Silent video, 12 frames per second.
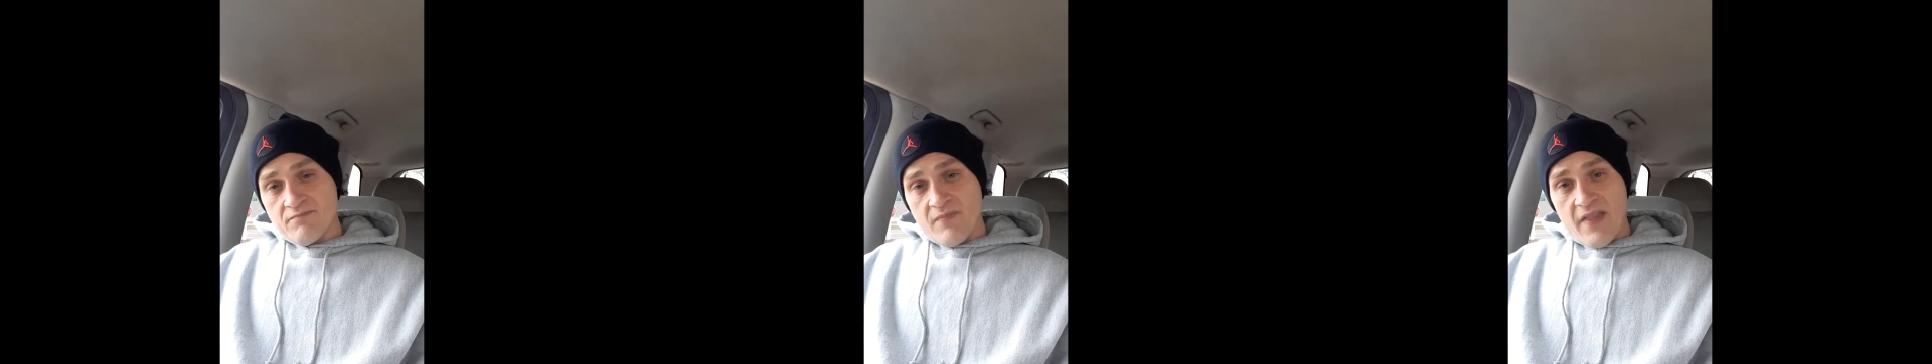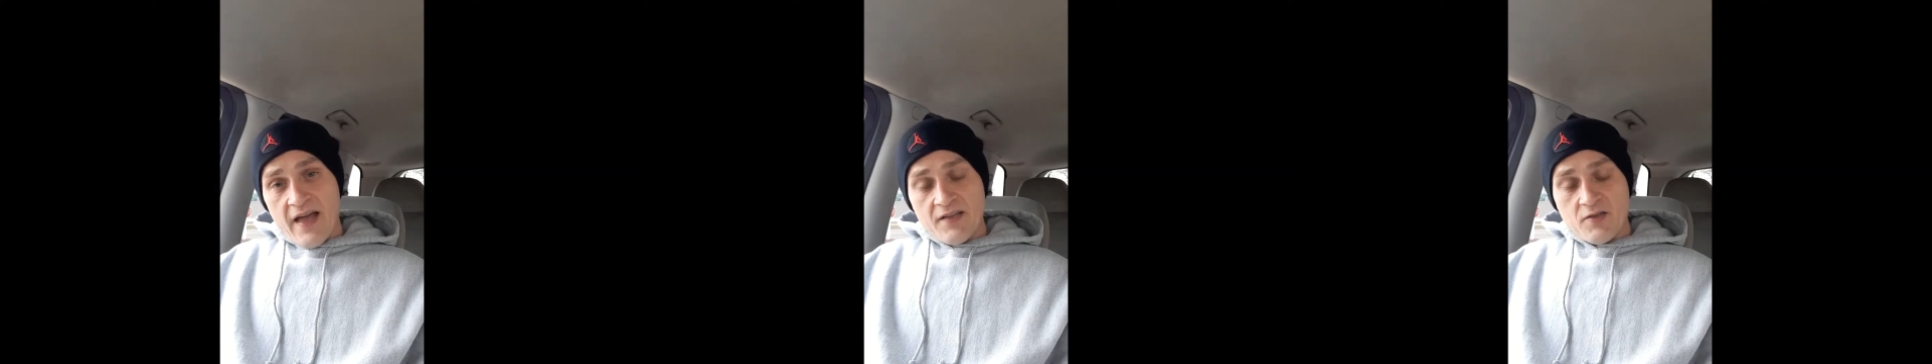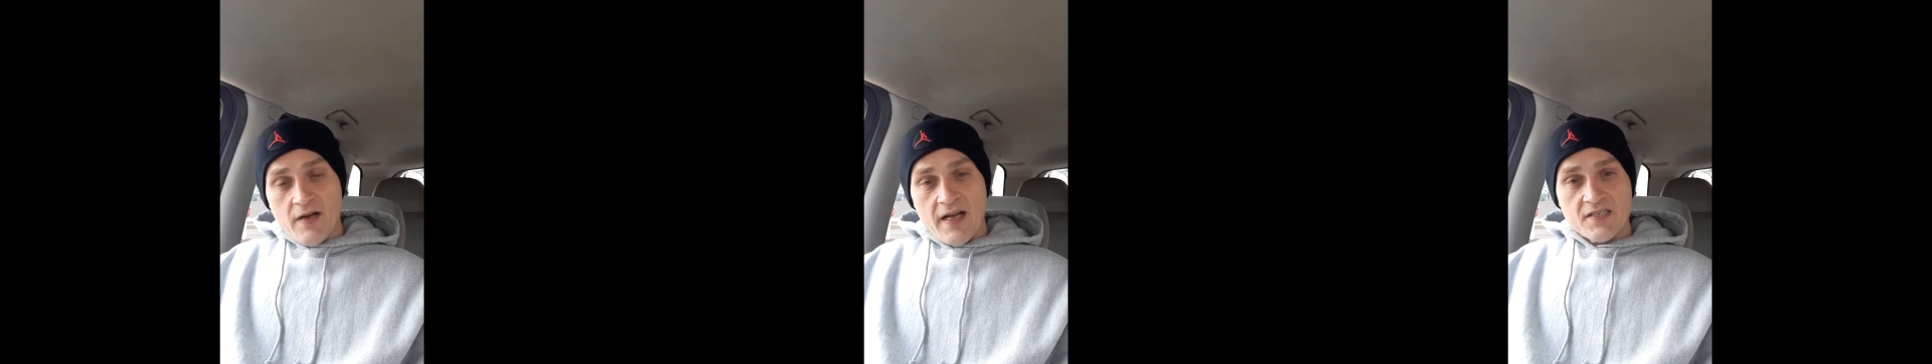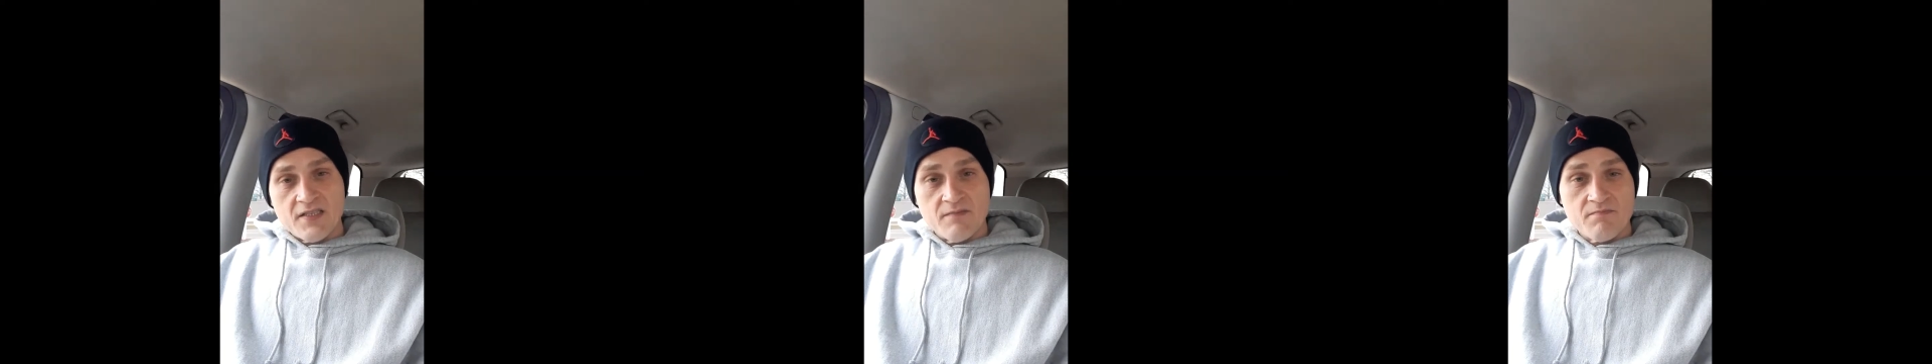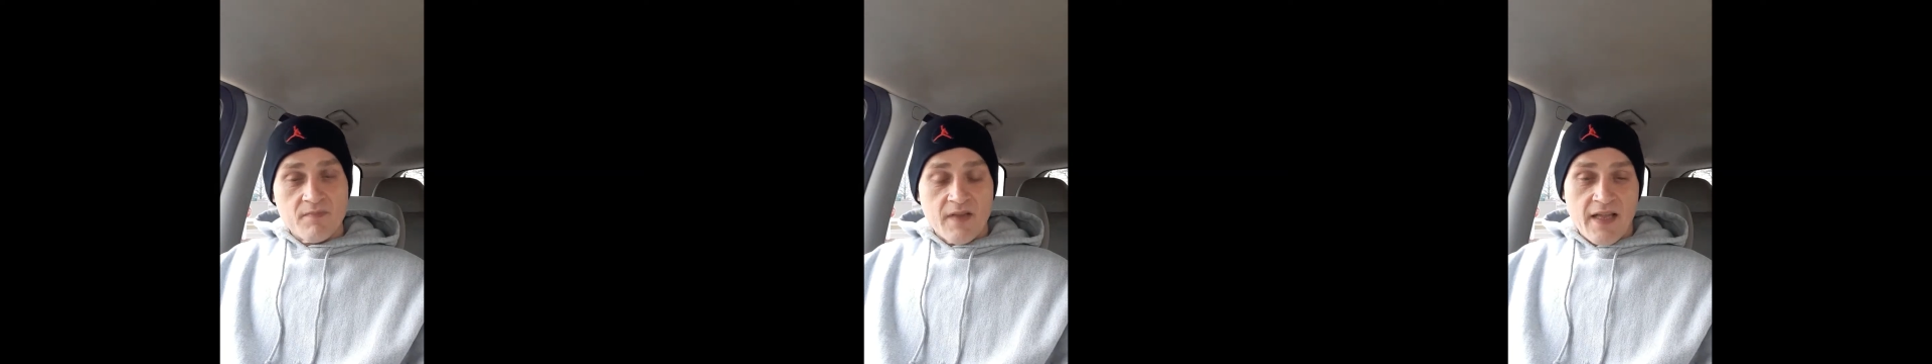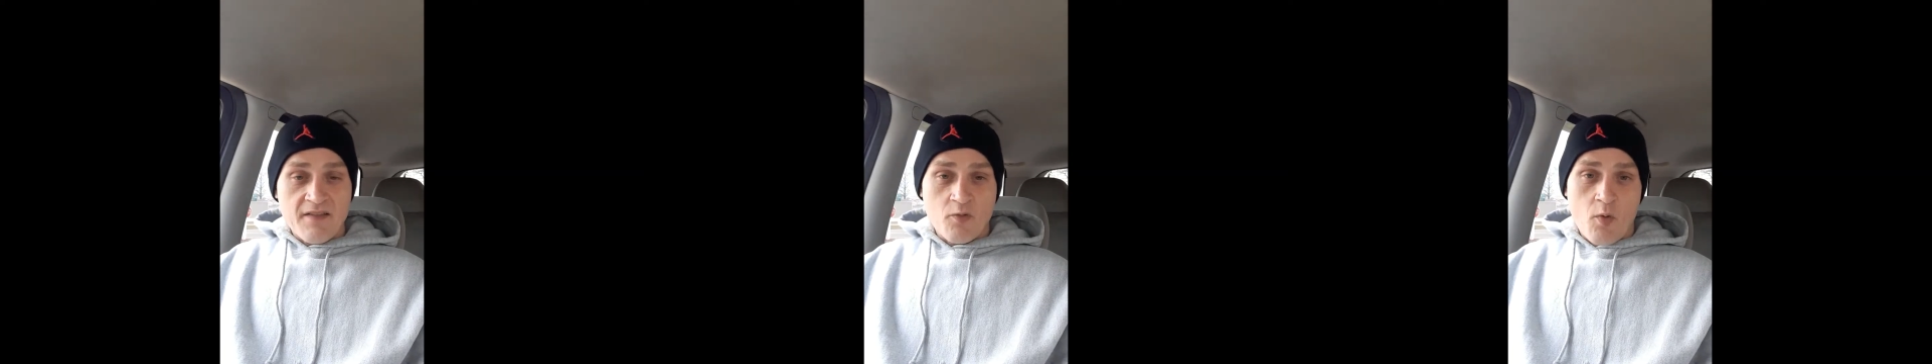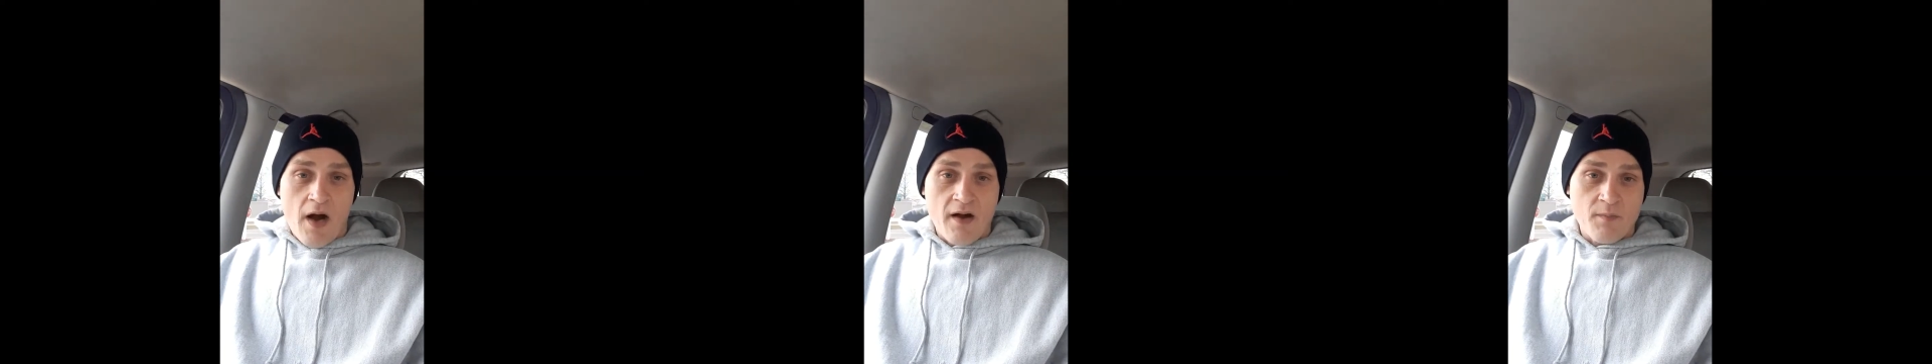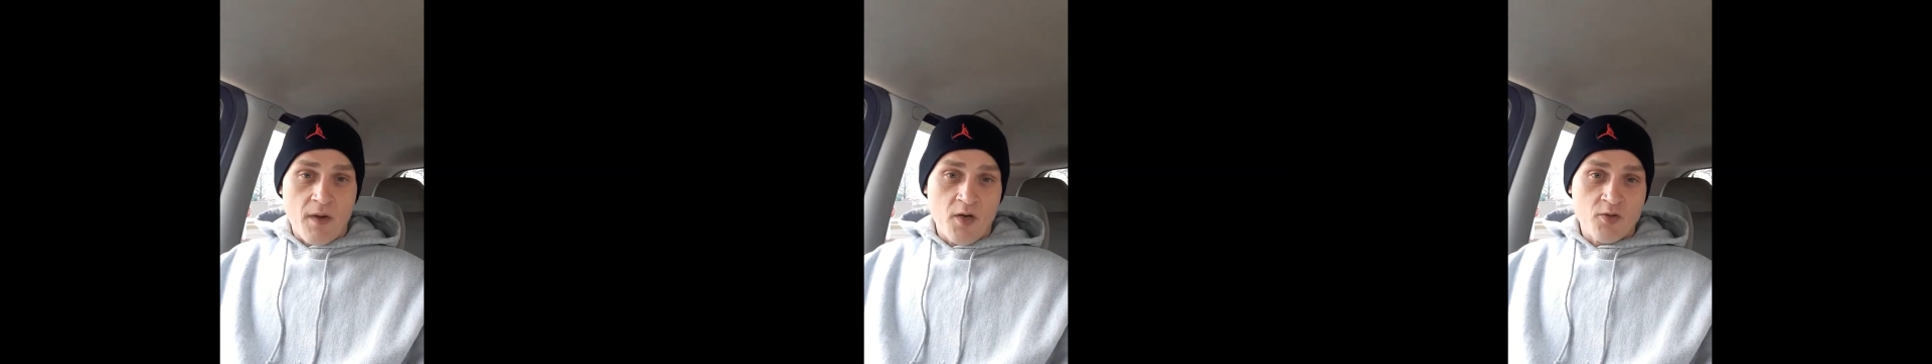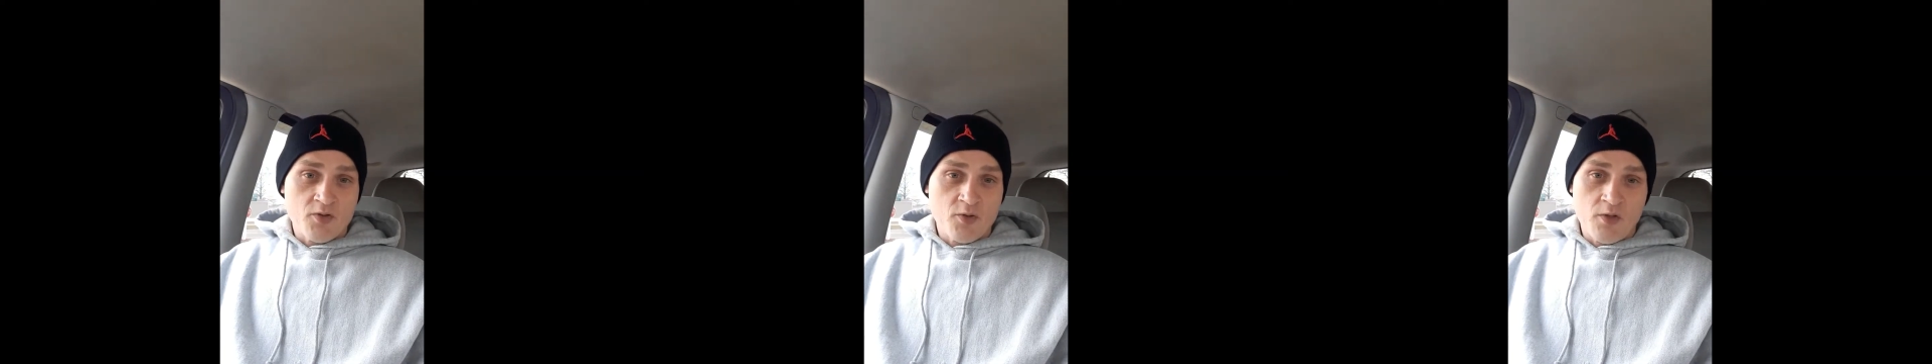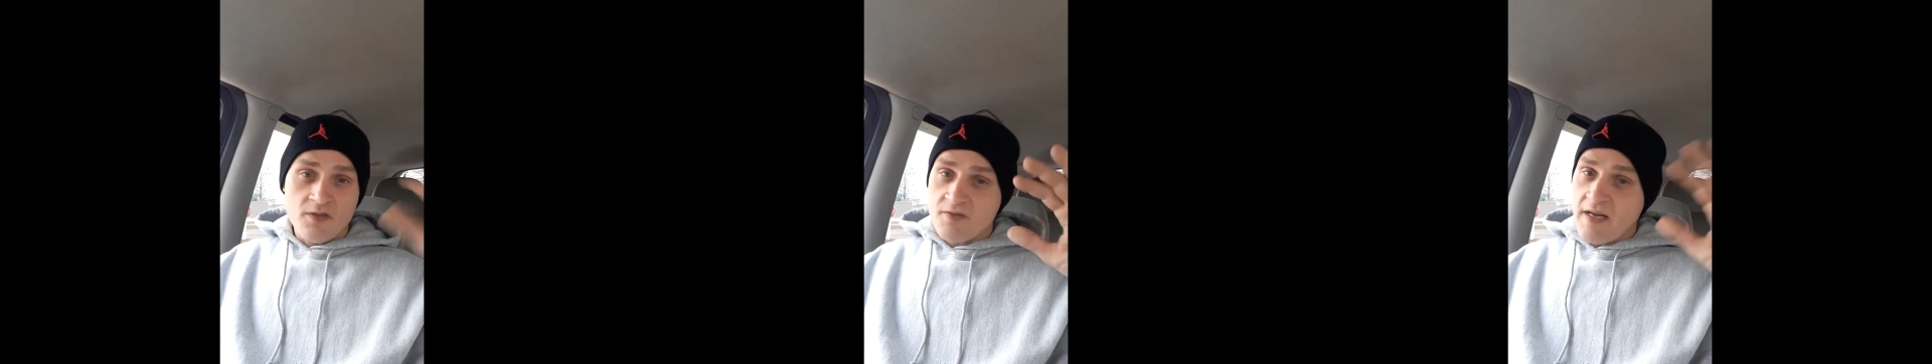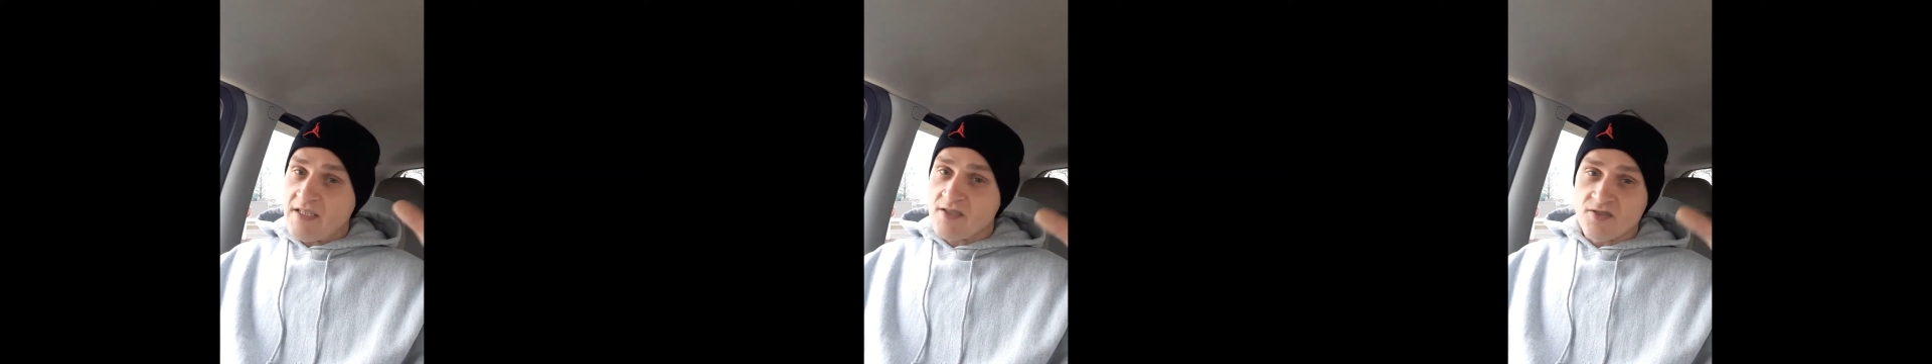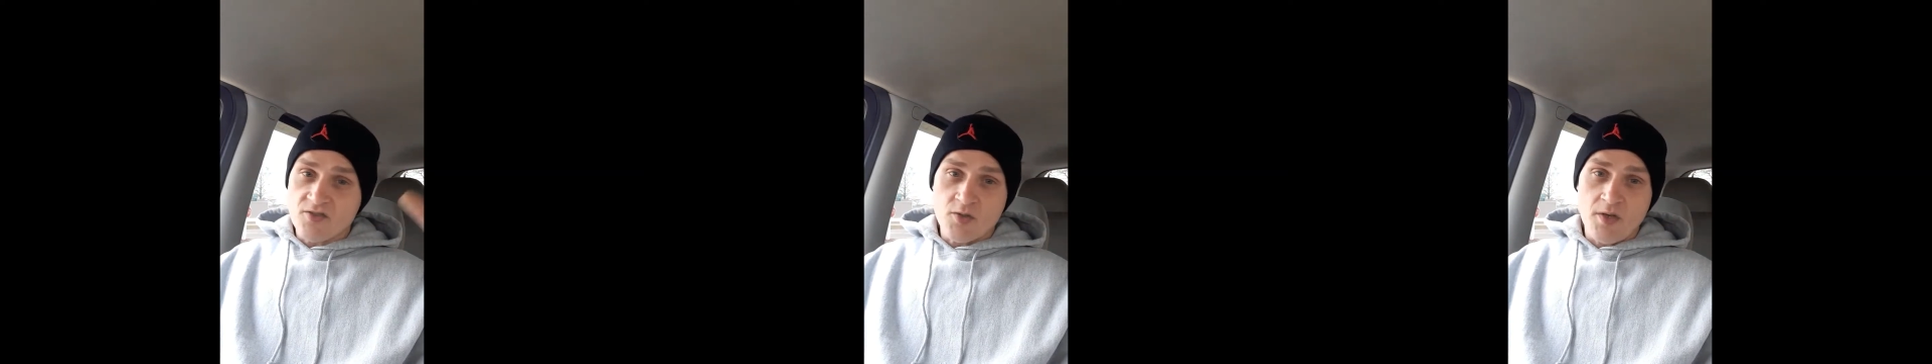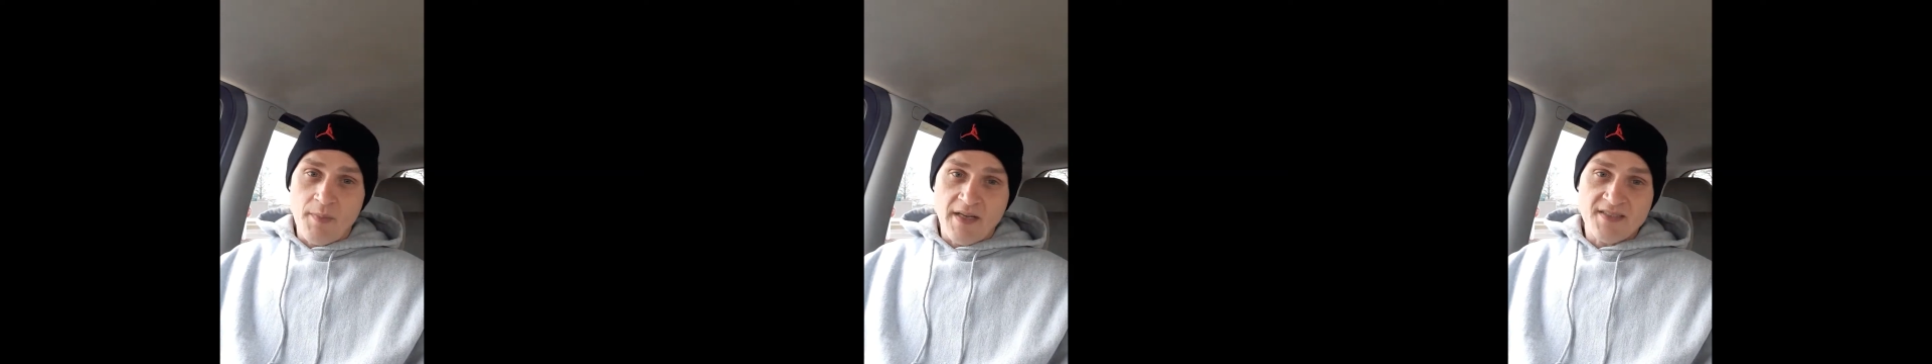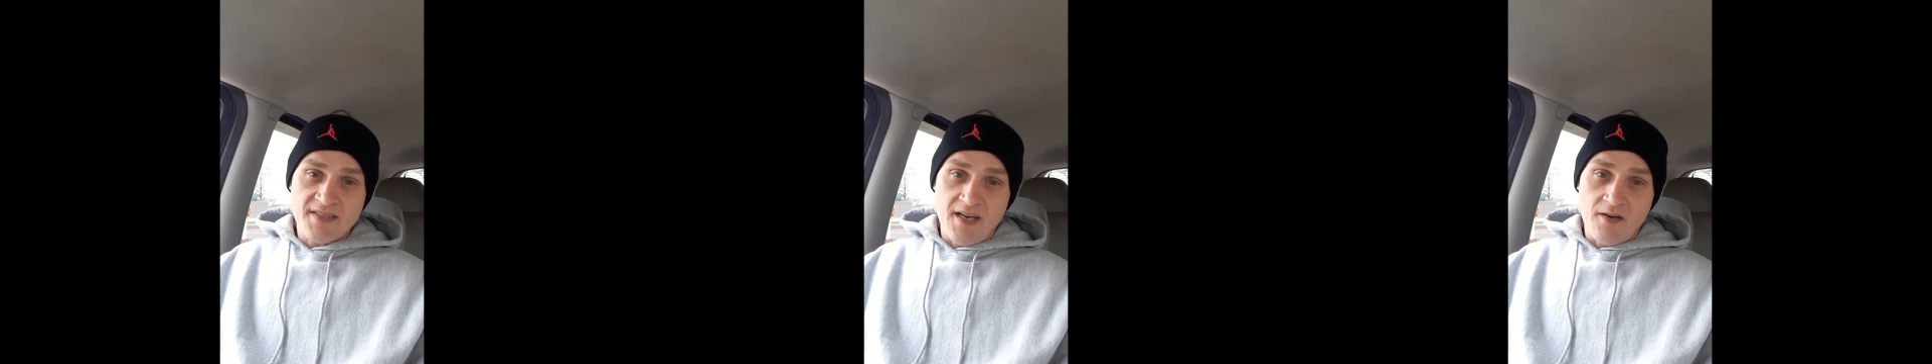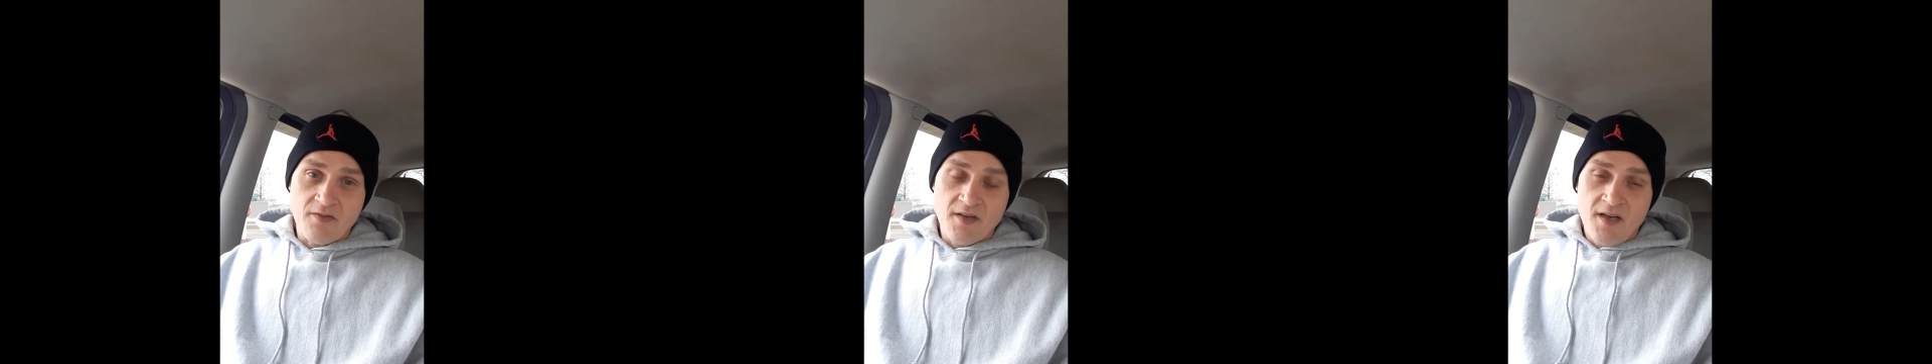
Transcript: that direction, and that's acquiring my own tools so I can just do it myself.